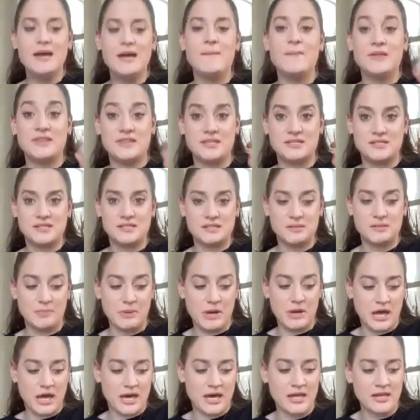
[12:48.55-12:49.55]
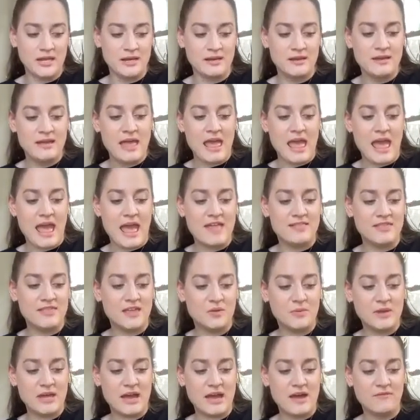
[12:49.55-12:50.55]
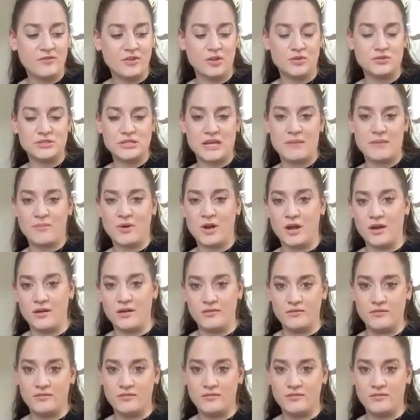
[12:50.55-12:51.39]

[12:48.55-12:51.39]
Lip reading: but this is the pot. And then we have Glow Time Pro.